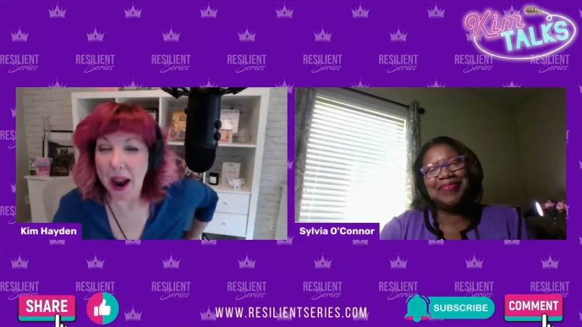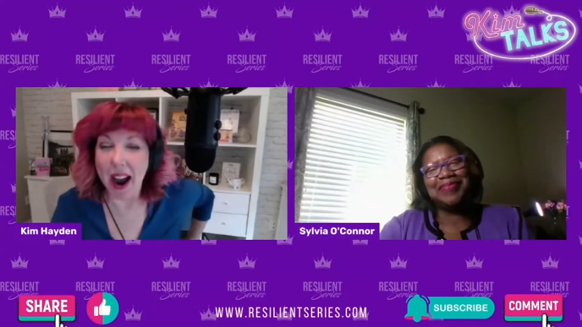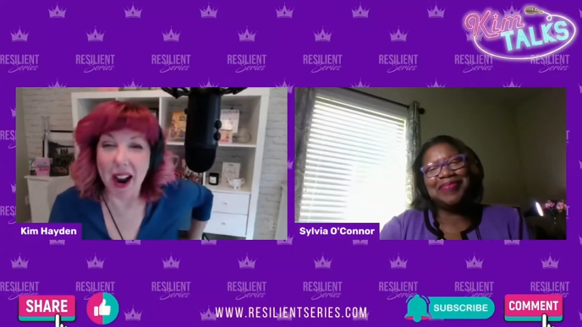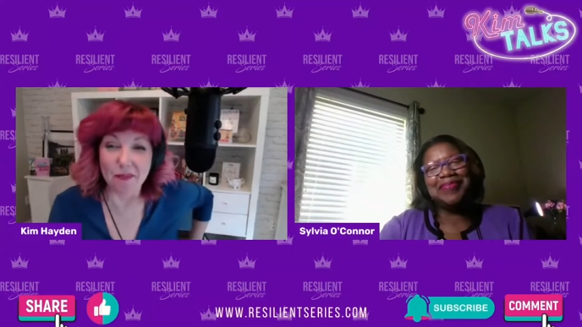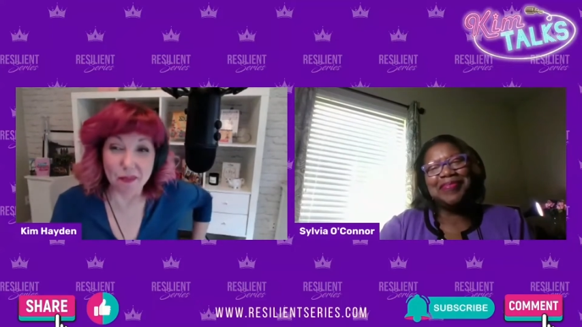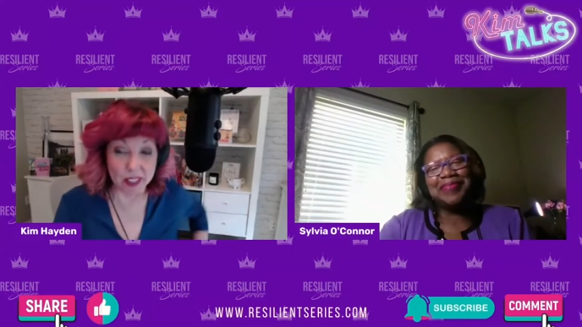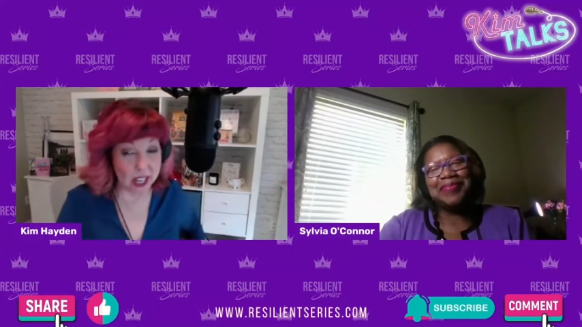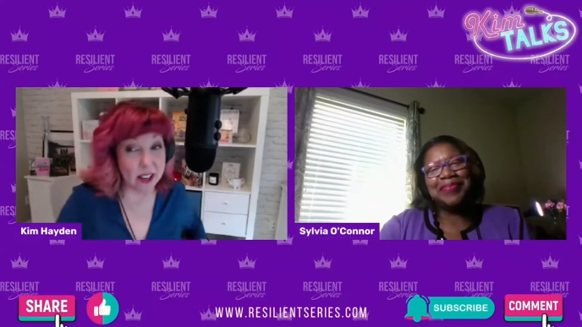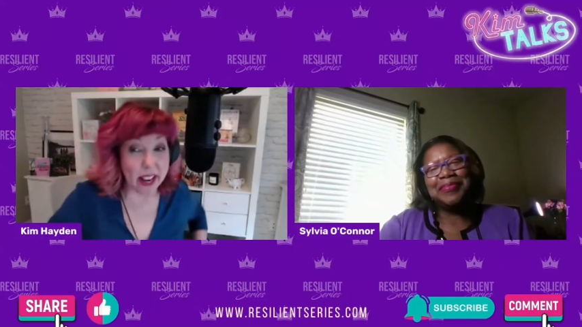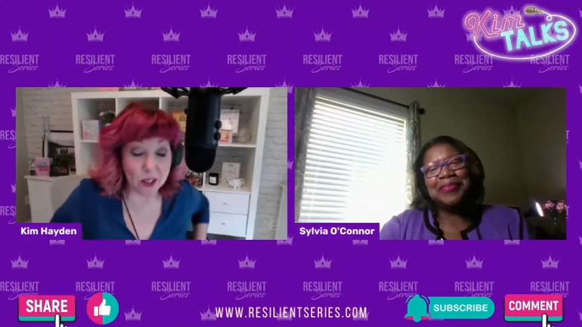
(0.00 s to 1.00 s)
Speaker 1: Um,
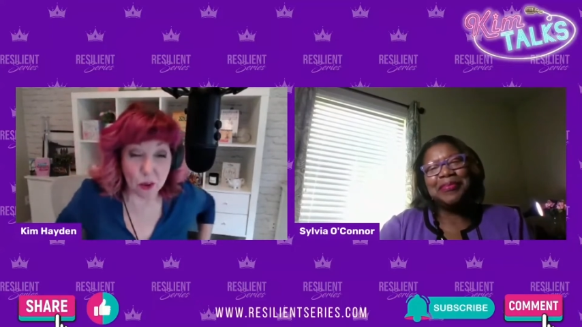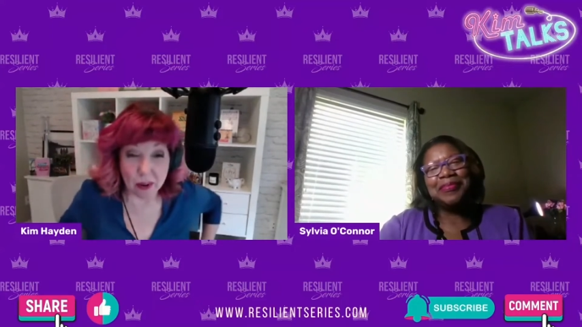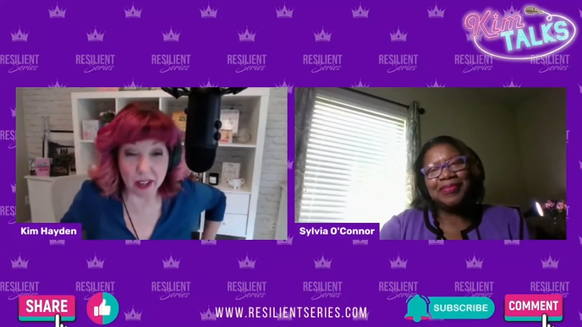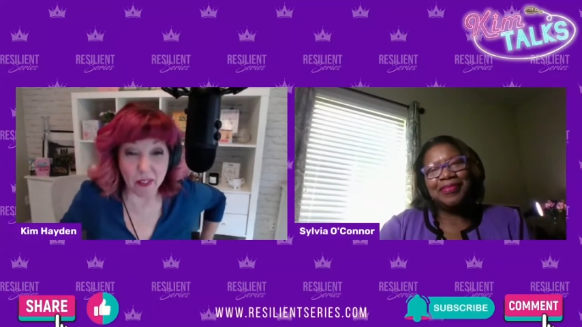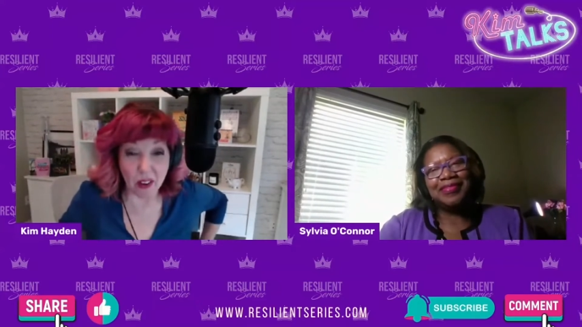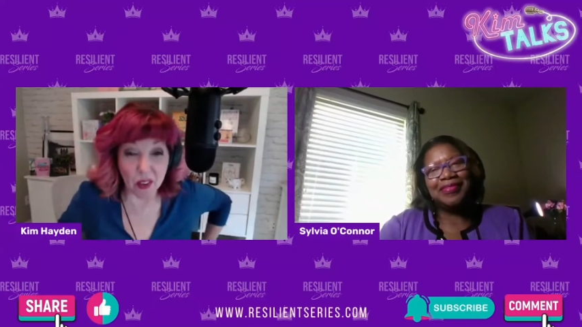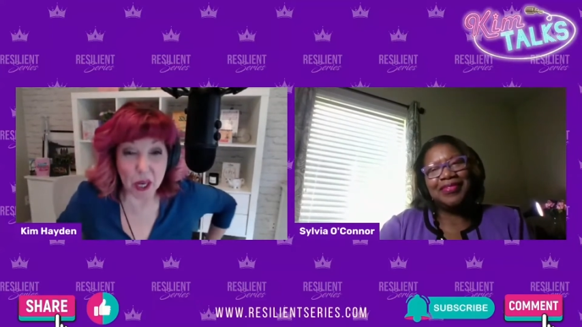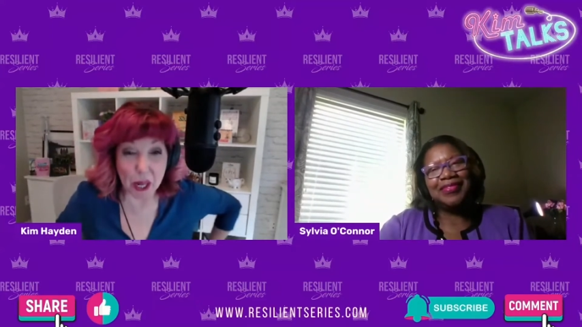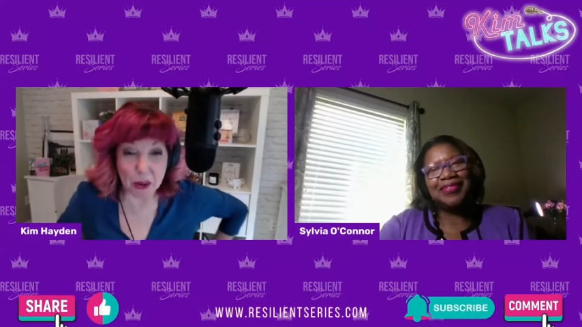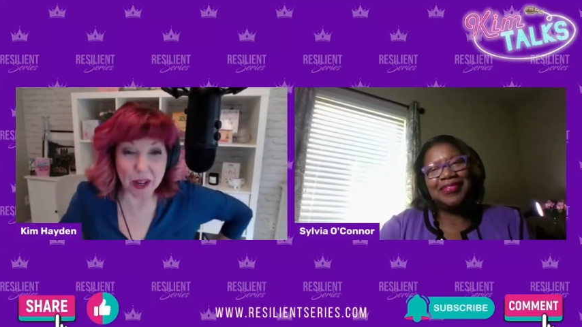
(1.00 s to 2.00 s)
can you guess what my favorite
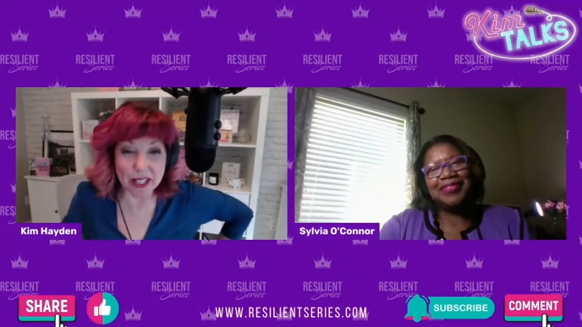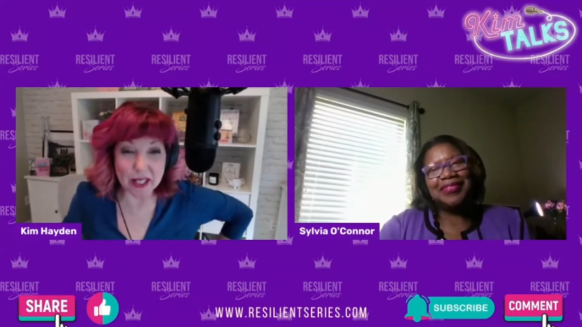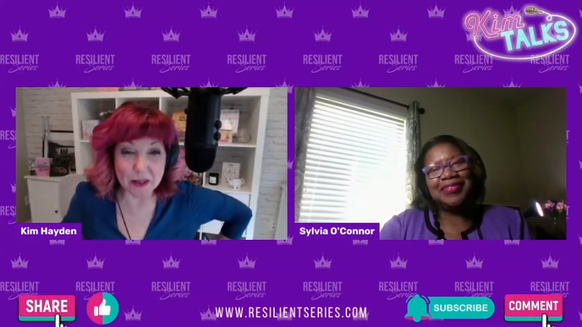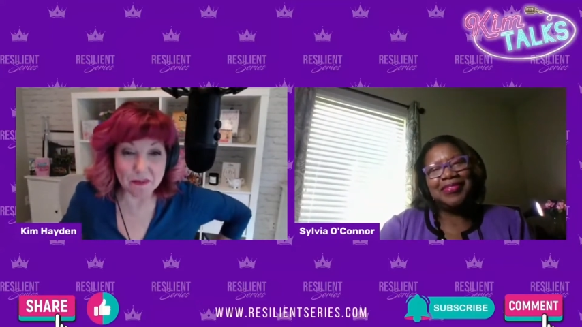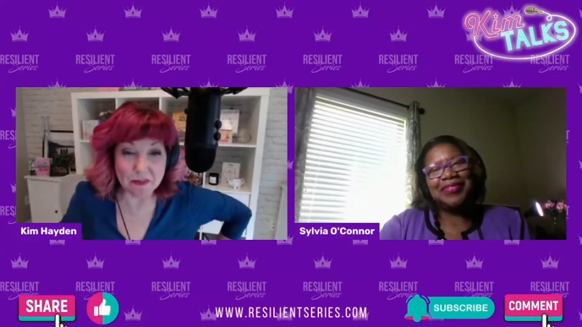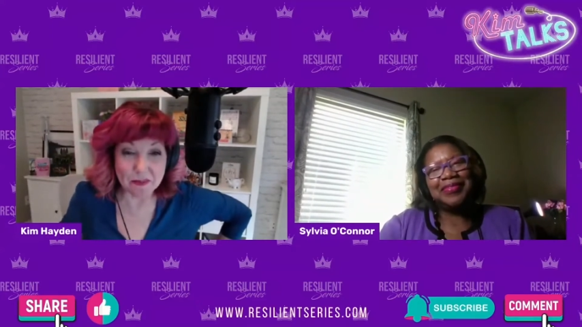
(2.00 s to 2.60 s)
color is?